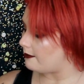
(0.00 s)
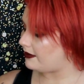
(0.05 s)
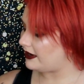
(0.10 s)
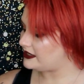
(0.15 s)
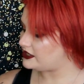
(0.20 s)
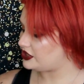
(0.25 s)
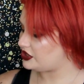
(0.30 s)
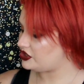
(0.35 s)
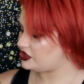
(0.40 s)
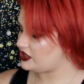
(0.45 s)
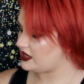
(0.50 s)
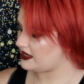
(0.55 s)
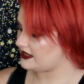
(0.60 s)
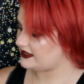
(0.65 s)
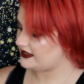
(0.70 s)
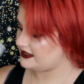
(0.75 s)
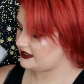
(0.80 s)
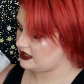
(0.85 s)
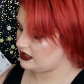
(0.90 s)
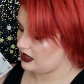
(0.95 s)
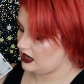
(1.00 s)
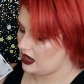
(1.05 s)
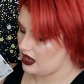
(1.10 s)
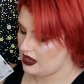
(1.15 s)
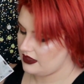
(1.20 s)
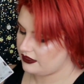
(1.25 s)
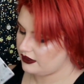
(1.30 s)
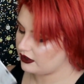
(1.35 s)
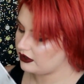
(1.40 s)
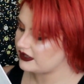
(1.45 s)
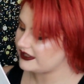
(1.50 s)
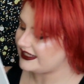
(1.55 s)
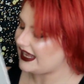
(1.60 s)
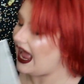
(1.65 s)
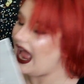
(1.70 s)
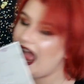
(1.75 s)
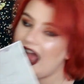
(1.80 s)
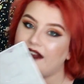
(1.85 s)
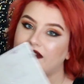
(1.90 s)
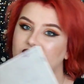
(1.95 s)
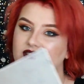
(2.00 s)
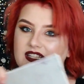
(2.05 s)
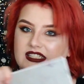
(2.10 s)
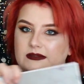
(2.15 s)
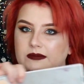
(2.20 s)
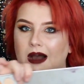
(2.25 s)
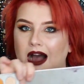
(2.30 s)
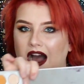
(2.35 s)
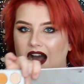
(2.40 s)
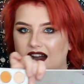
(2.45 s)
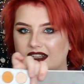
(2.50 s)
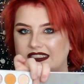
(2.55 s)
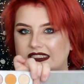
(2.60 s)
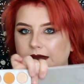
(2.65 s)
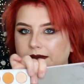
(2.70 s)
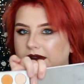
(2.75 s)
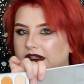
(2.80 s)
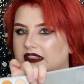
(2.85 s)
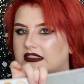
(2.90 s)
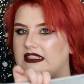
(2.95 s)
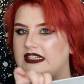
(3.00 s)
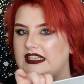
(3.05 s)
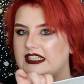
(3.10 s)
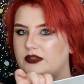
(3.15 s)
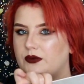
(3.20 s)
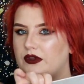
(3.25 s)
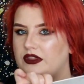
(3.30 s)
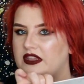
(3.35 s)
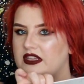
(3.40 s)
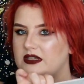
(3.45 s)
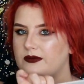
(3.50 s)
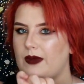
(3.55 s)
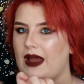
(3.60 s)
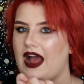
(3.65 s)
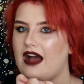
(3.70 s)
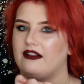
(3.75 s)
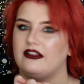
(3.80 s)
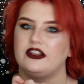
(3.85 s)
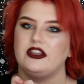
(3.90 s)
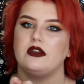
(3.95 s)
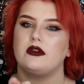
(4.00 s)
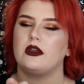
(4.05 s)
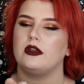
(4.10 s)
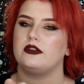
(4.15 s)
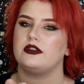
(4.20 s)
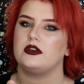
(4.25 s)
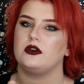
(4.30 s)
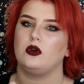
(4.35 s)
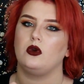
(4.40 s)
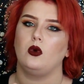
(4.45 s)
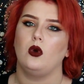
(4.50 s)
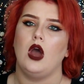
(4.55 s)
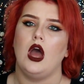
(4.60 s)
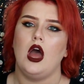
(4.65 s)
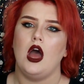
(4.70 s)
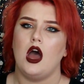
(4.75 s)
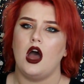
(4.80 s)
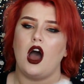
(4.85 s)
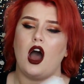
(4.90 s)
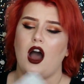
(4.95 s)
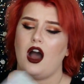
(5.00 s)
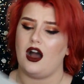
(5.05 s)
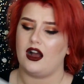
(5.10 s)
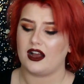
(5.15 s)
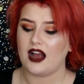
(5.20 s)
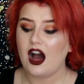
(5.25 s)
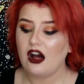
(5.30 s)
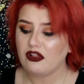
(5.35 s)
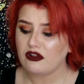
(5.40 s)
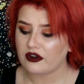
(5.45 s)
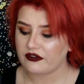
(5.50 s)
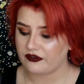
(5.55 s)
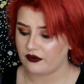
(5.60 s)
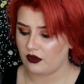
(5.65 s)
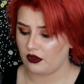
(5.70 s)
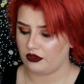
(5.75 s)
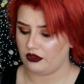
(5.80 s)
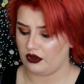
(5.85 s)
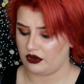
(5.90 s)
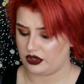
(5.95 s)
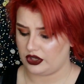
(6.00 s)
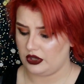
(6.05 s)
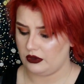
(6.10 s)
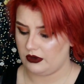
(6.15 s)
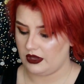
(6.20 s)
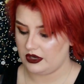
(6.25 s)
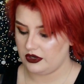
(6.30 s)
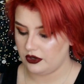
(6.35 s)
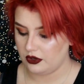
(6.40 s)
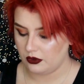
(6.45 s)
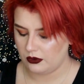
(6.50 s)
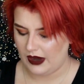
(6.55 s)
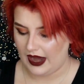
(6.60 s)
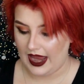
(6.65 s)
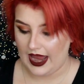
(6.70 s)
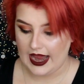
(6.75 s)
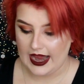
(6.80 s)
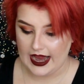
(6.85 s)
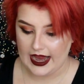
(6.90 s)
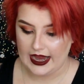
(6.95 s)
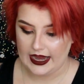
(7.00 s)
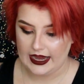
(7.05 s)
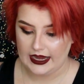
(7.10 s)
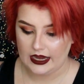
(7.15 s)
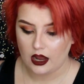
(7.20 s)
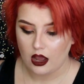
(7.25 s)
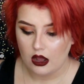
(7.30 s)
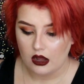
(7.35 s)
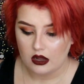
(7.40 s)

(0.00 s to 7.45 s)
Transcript: But it's just, there's endless possibilities with this palette. You could do a colorful look, you can do a